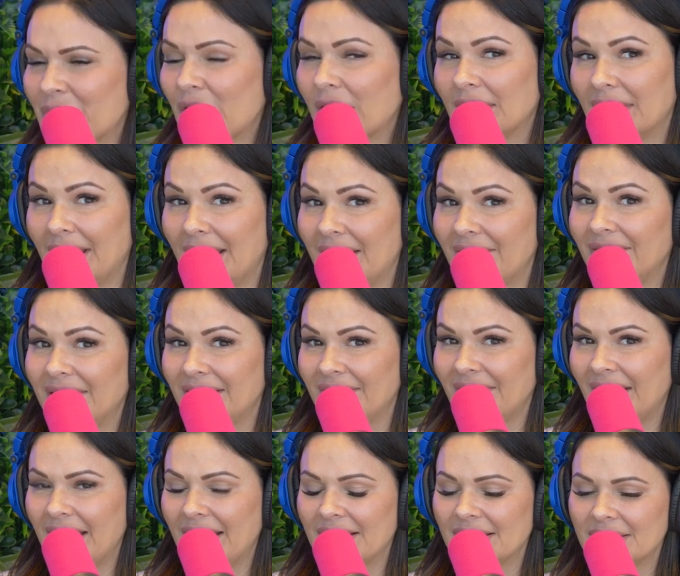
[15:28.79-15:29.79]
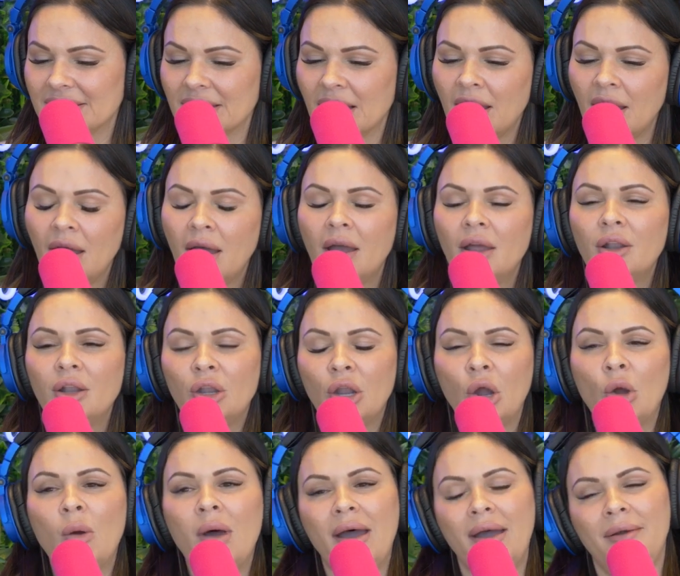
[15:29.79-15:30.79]
good life advice.
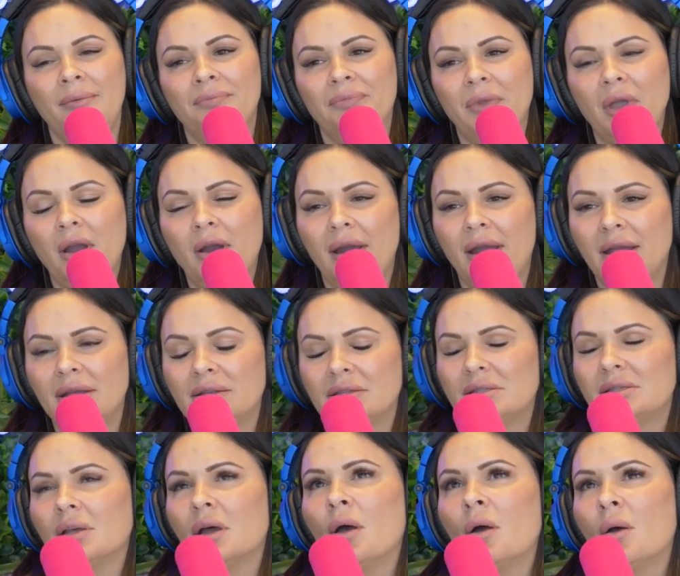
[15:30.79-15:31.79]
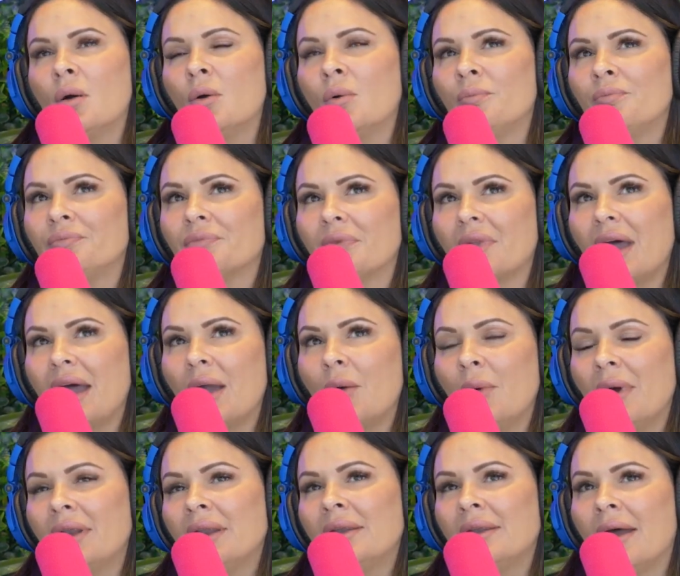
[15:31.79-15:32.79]
Noah, all right. So I
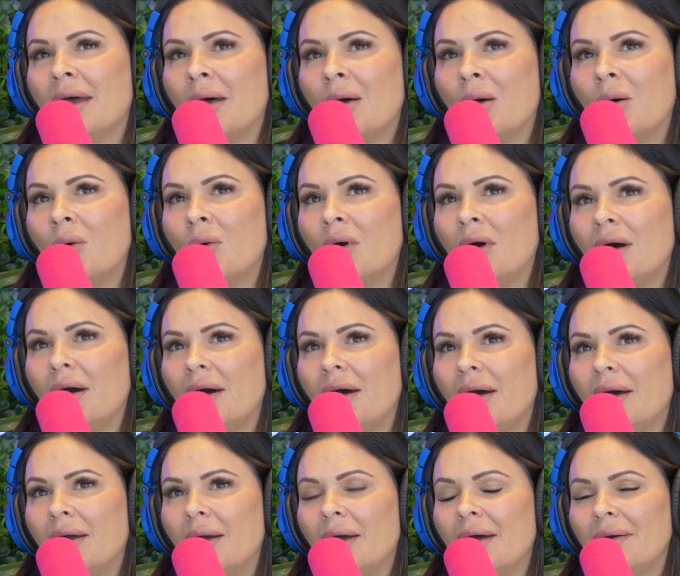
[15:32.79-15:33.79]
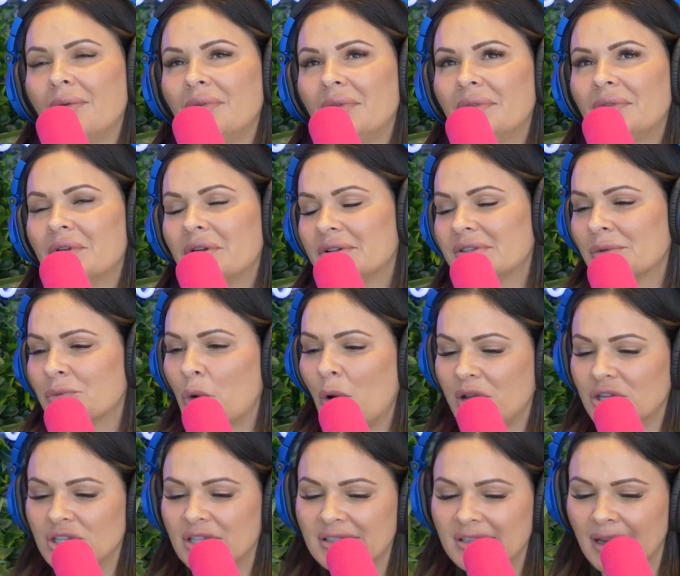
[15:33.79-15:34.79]
want to know, there's some
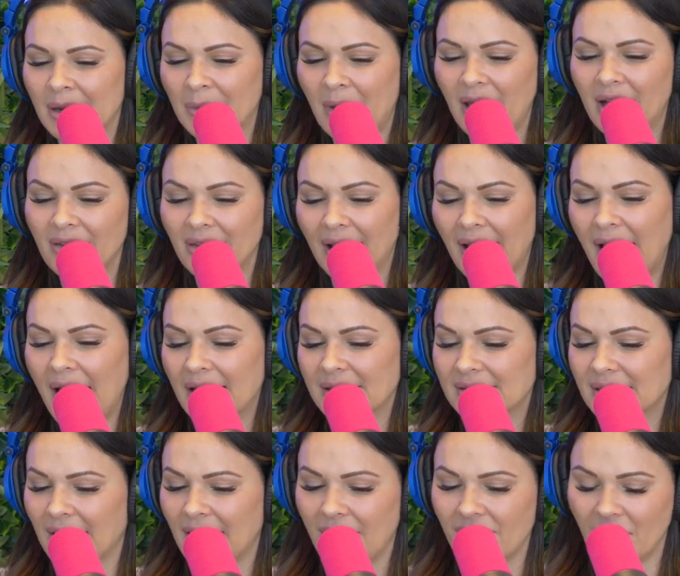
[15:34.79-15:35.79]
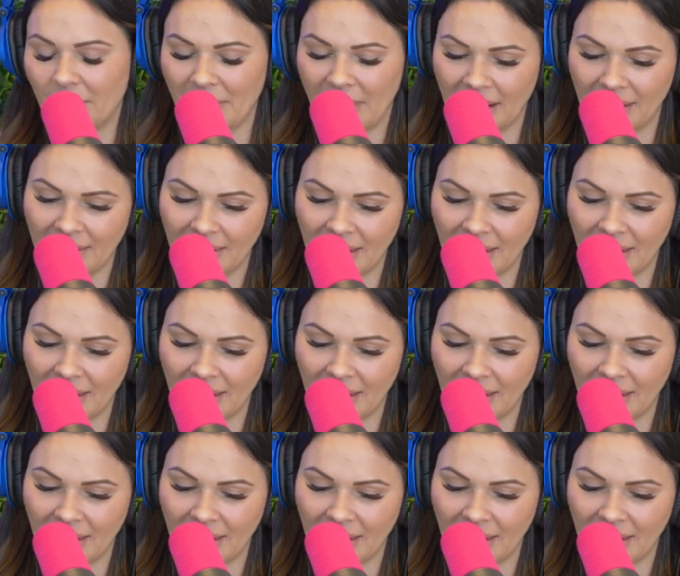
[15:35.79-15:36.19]
questions that I'm kind of like asking everybody